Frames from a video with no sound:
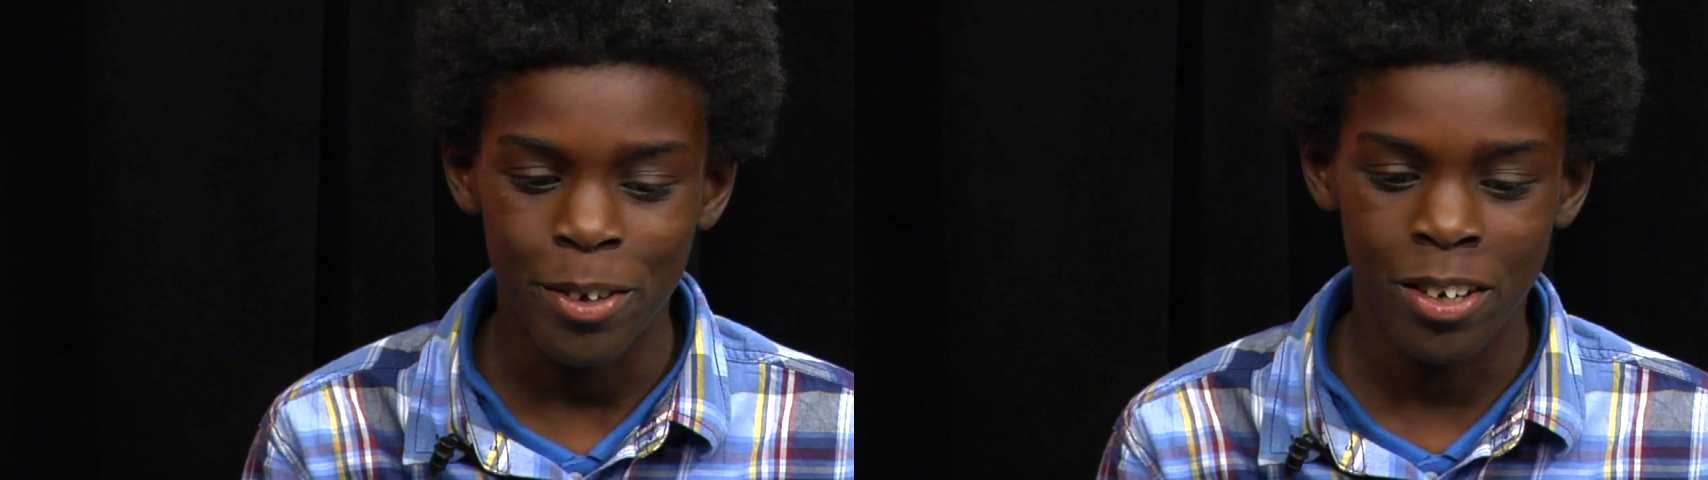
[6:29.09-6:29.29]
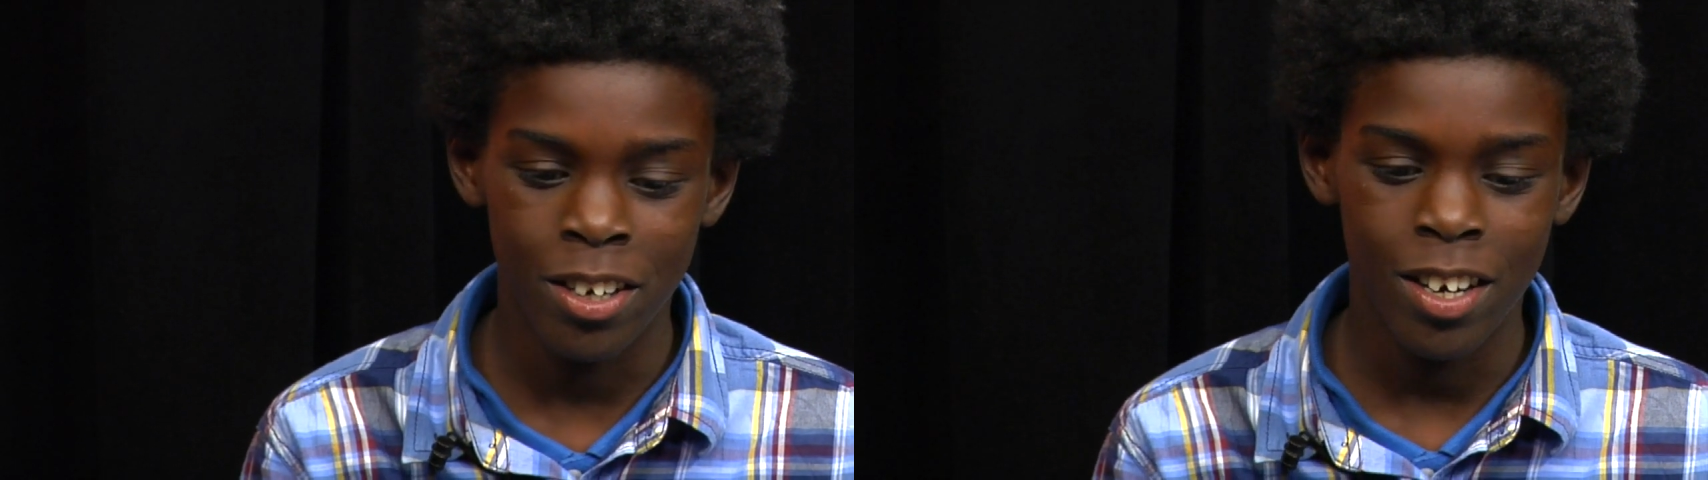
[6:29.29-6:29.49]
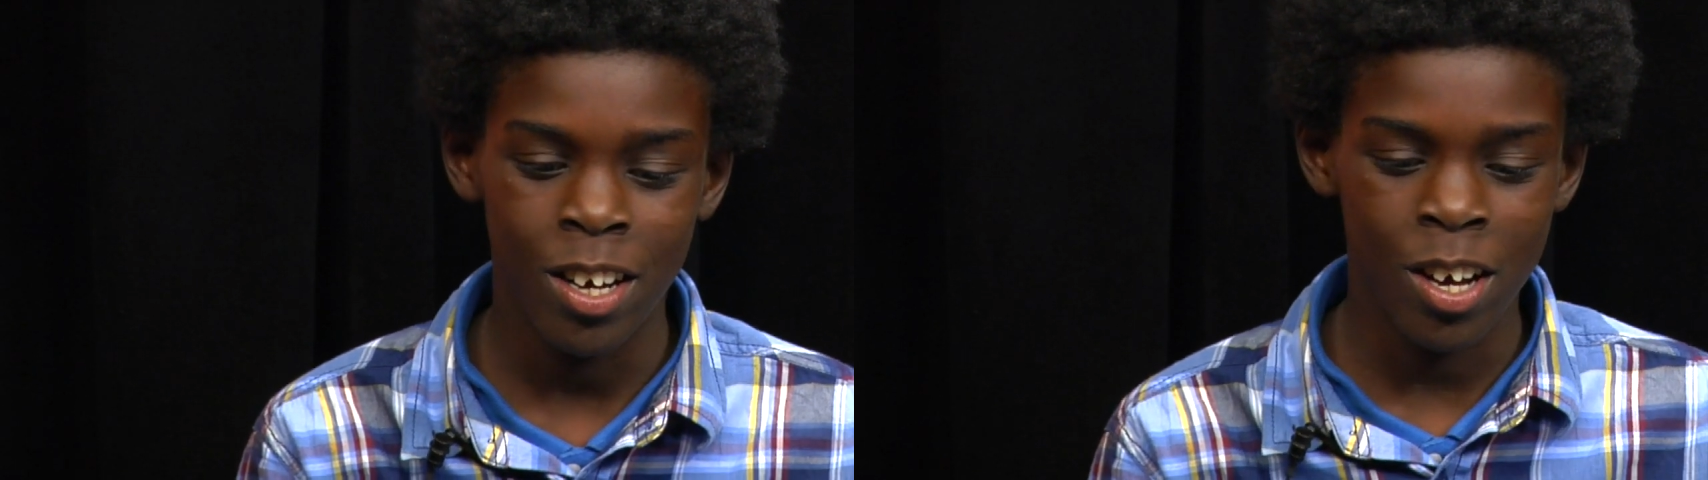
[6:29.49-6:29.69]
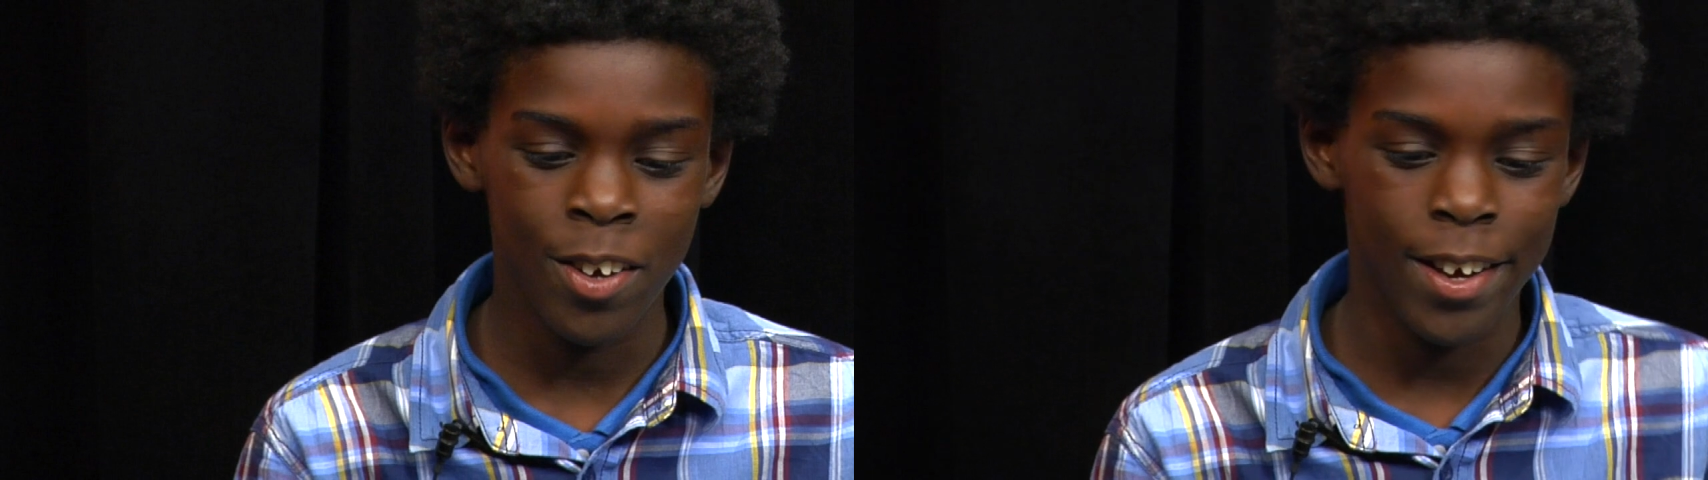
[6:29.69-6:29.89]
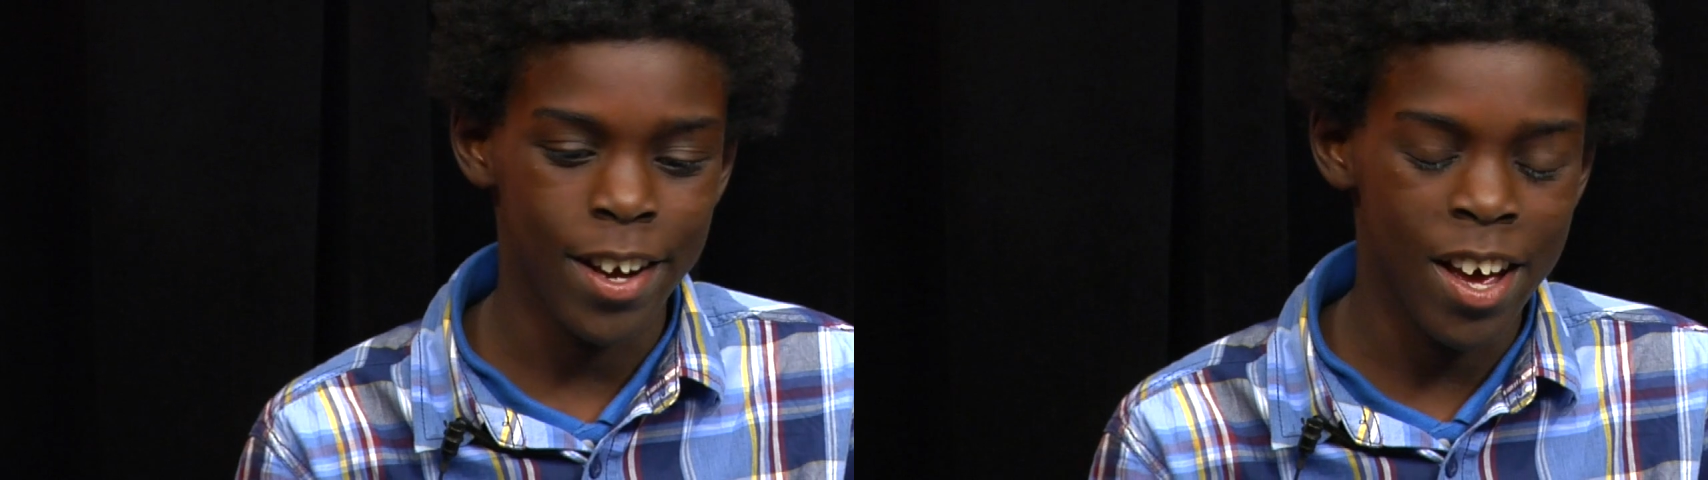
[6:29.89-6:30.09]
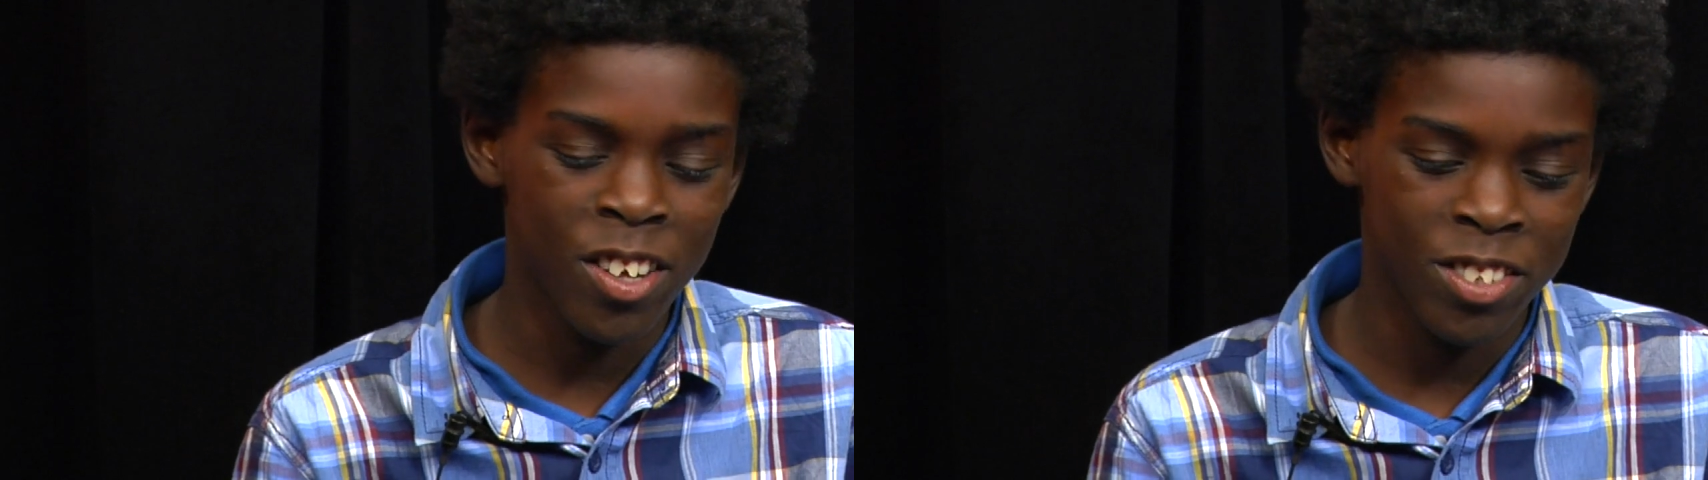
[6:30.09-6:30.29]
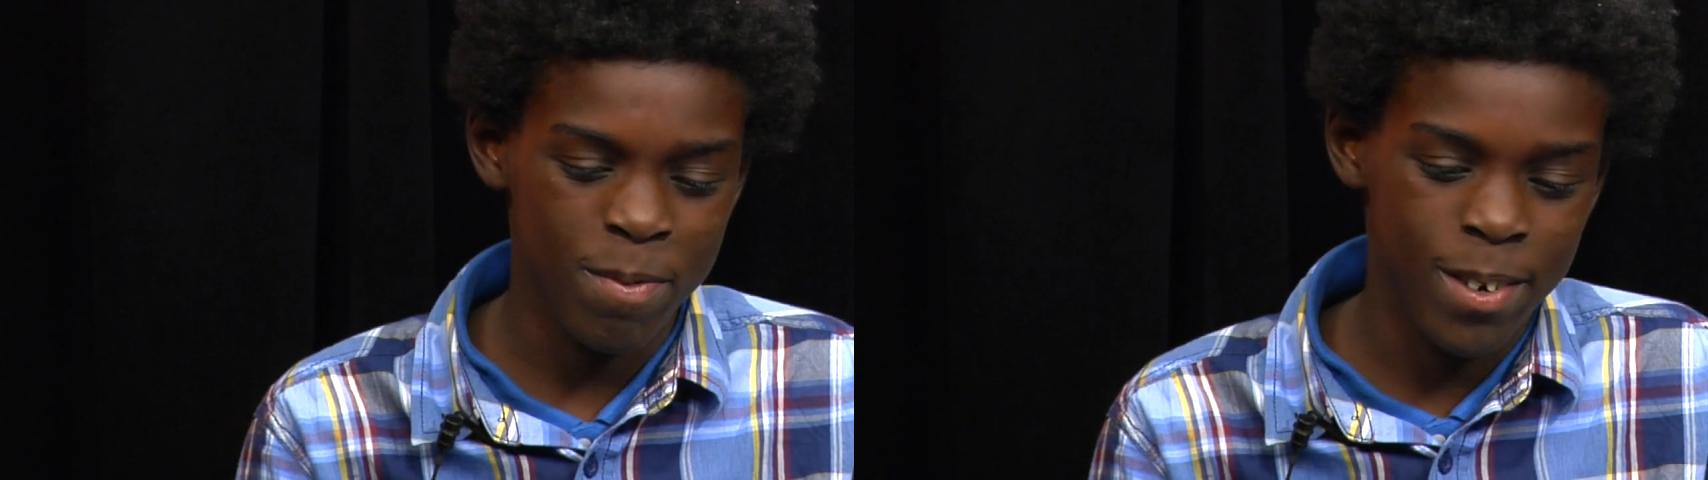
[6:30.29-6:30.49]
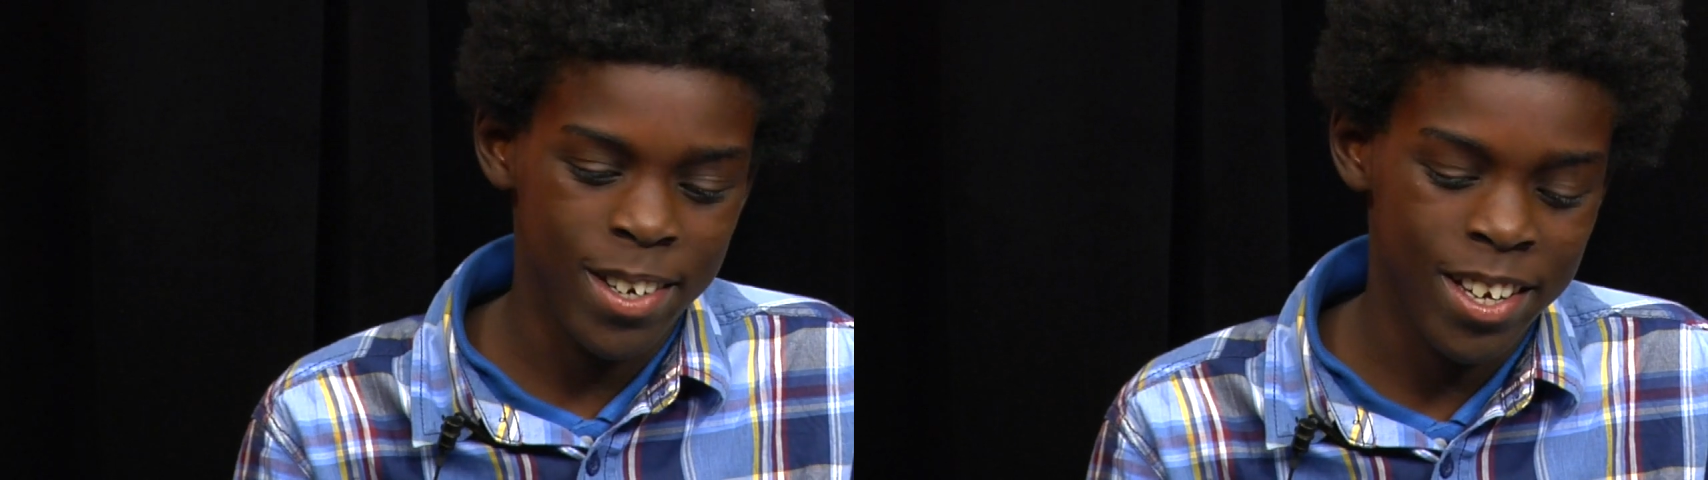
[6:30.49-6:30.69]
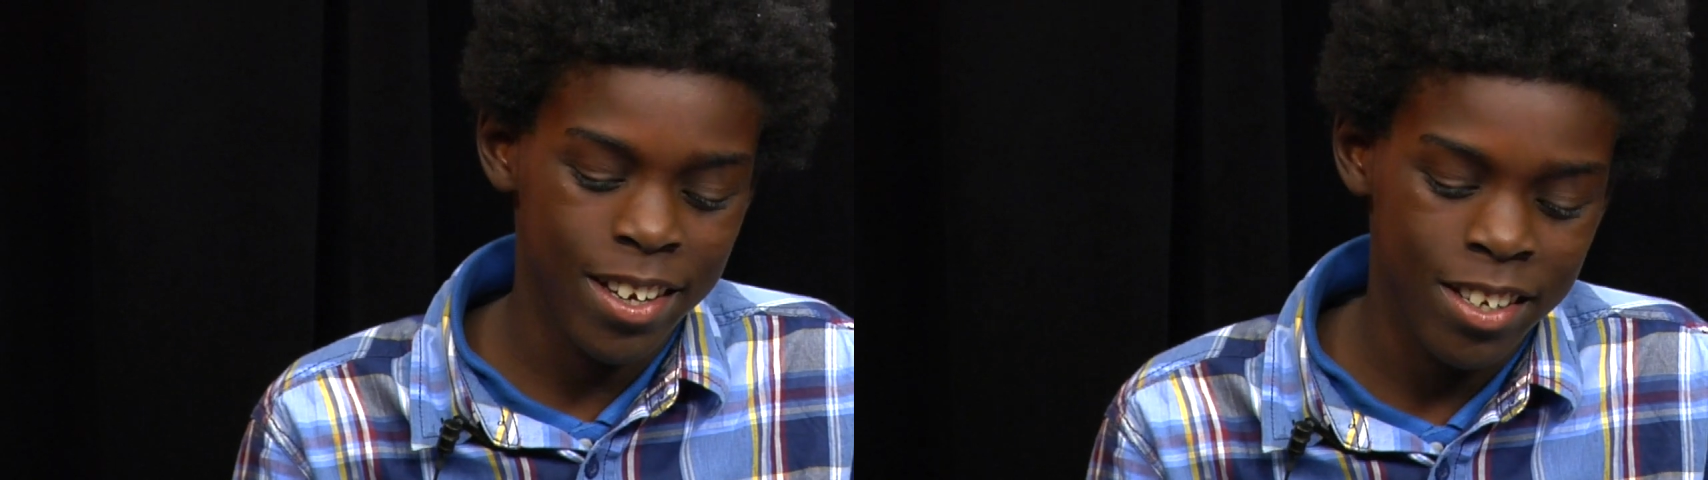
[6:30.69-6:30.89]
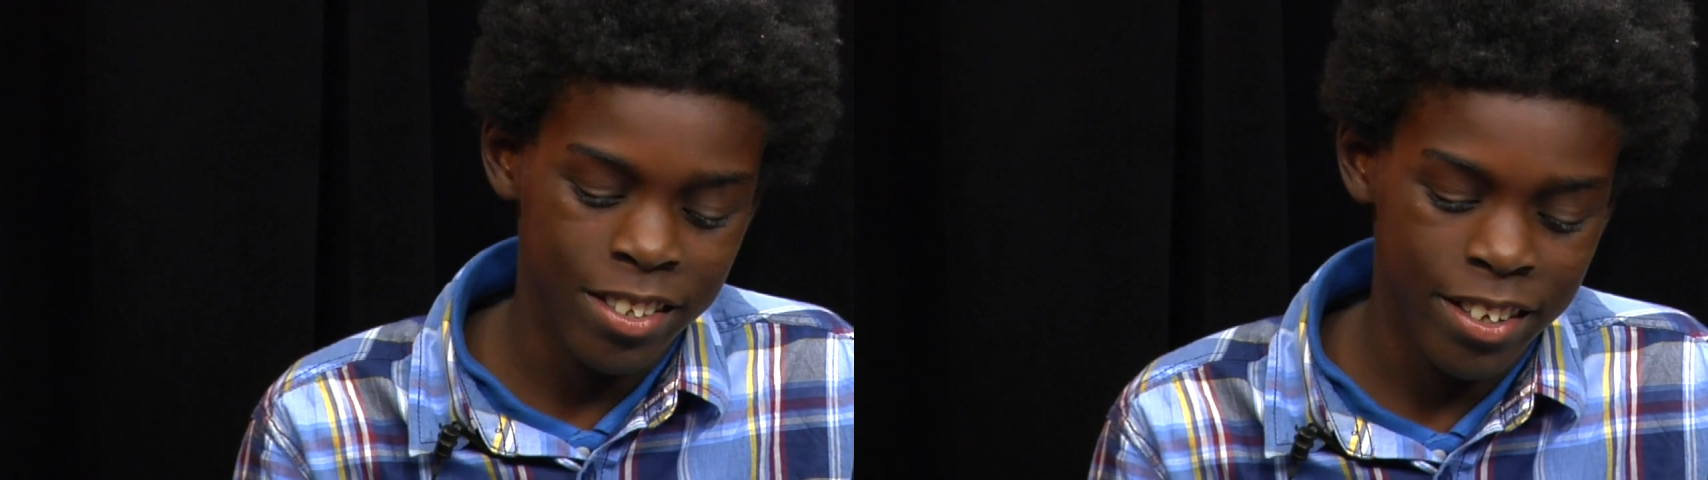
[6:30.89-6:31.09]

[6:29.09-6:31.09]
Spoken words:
well, I don't see my dad because